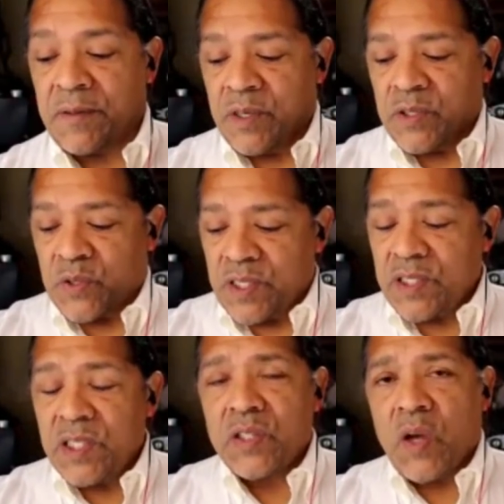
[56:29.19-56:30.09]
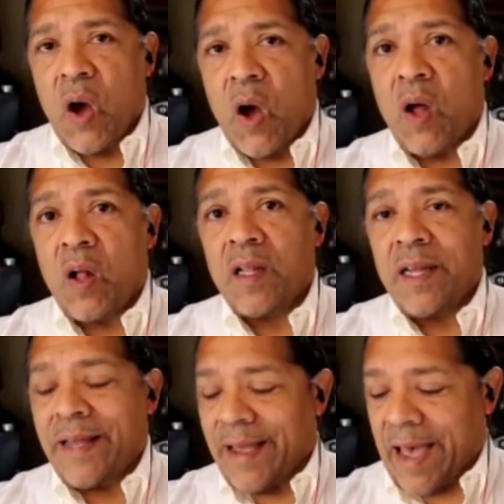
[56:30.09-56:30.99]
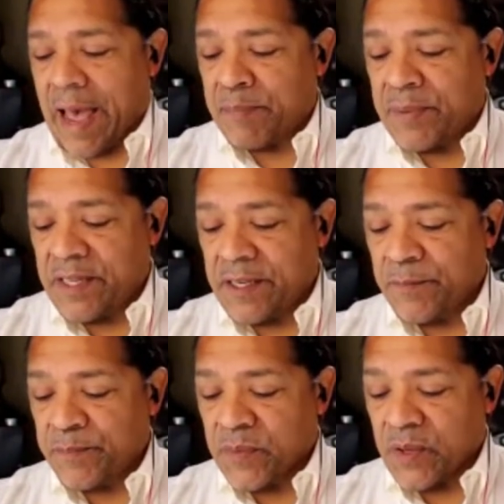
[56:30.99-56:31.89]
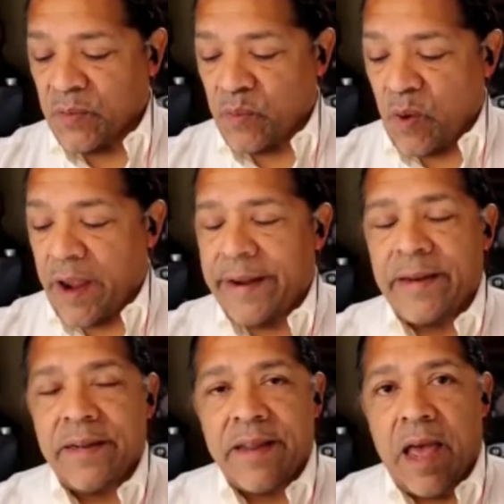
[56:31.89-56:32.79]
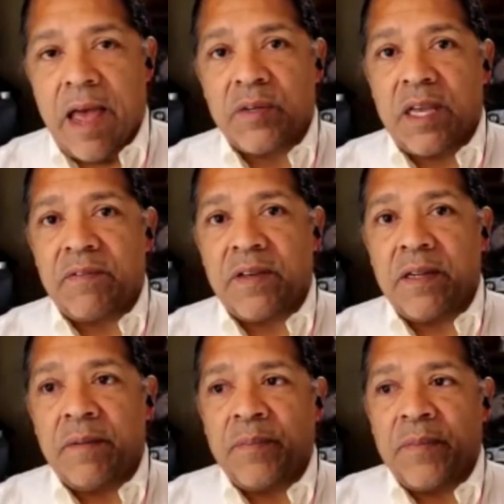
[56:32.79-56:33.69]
So this is all happening right now, David.